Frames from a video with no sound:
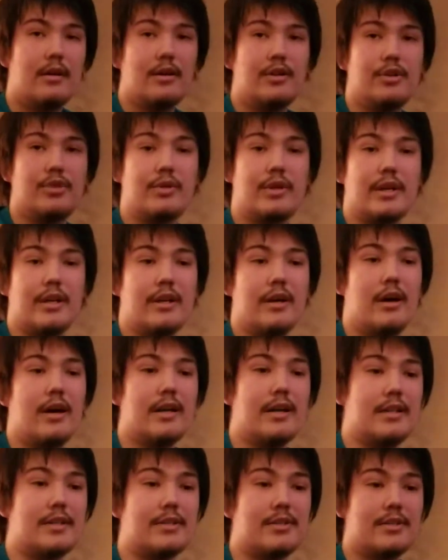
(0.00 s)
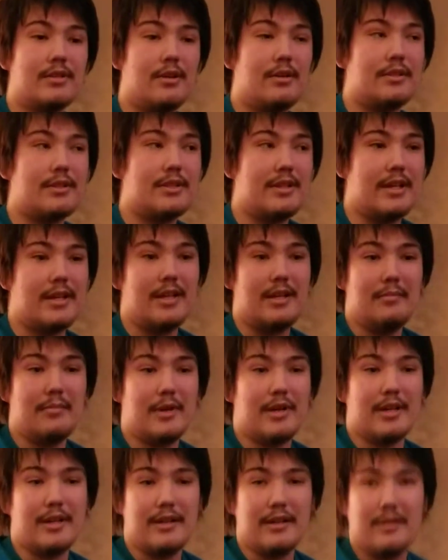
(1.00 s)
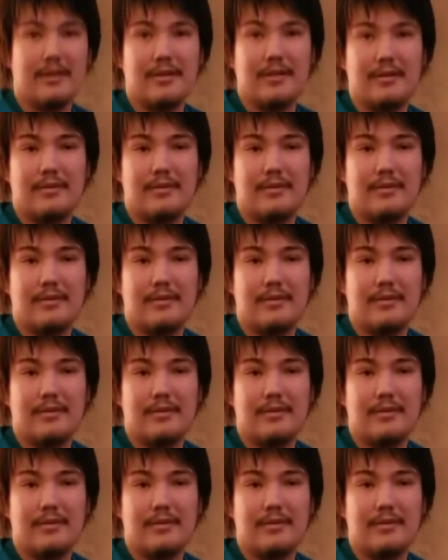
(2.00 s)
You cannot assault anybody.